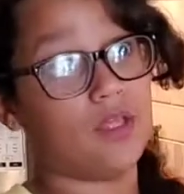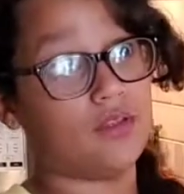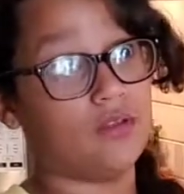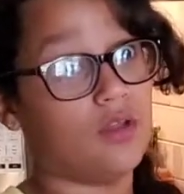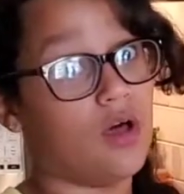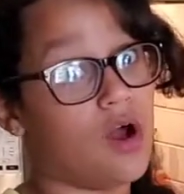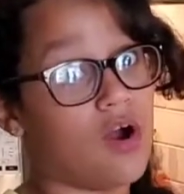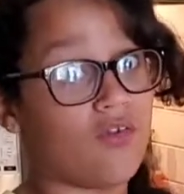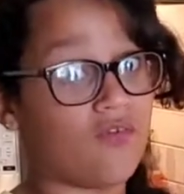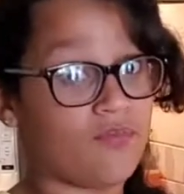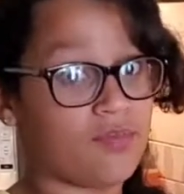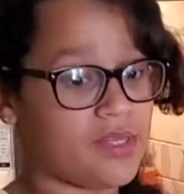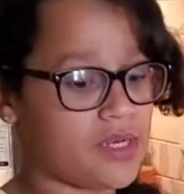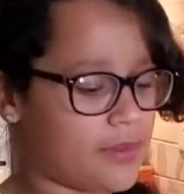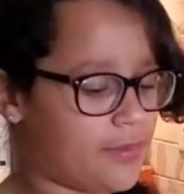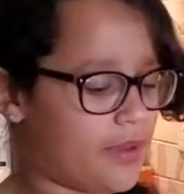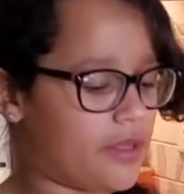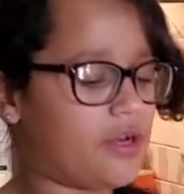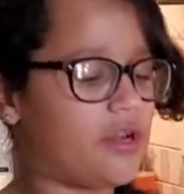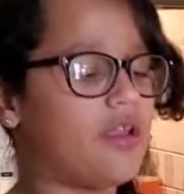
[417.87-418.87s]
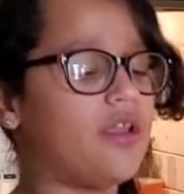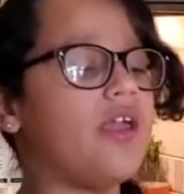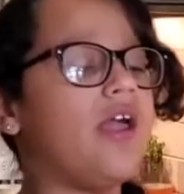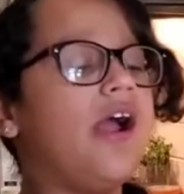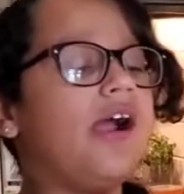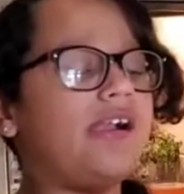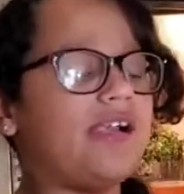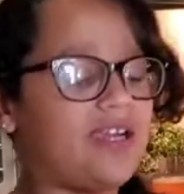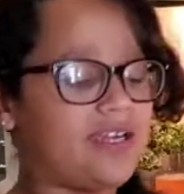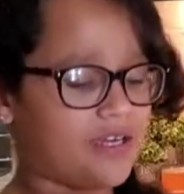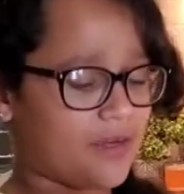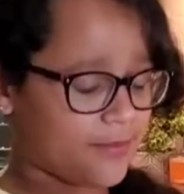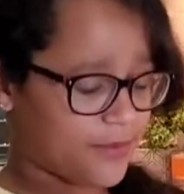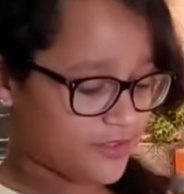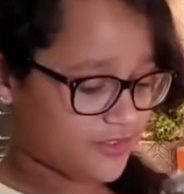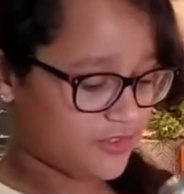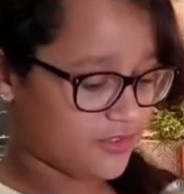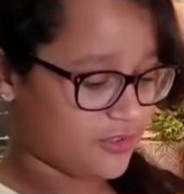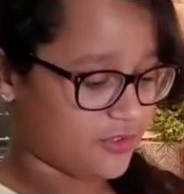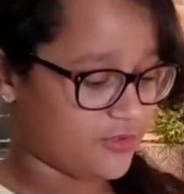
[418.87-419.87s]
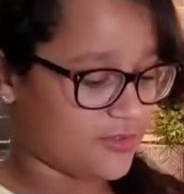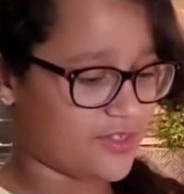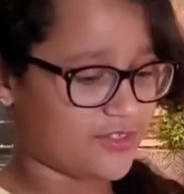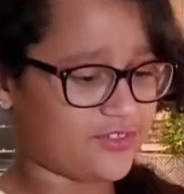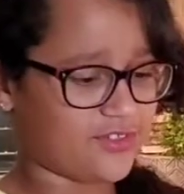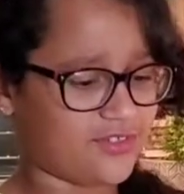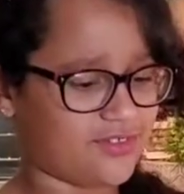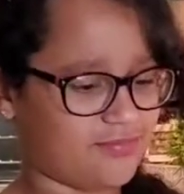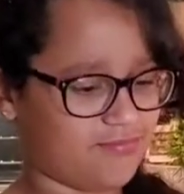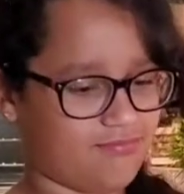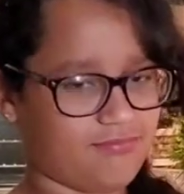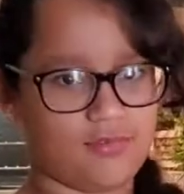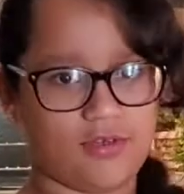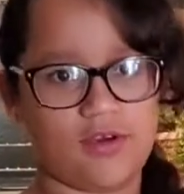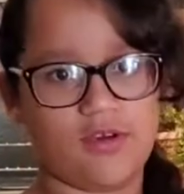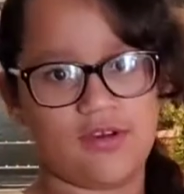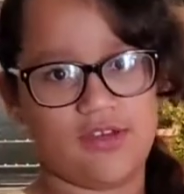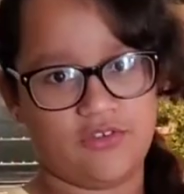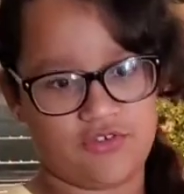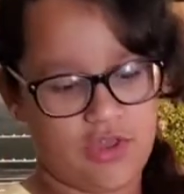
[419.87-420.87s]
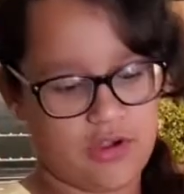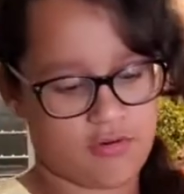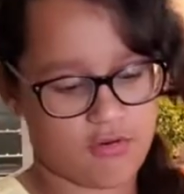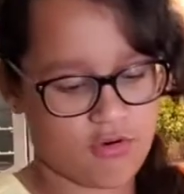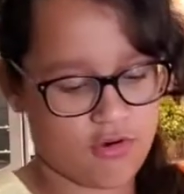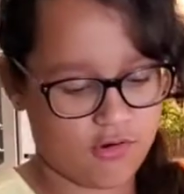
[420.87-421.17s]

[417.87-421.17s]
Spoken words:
love peanut butter, and number two, it's just good in general.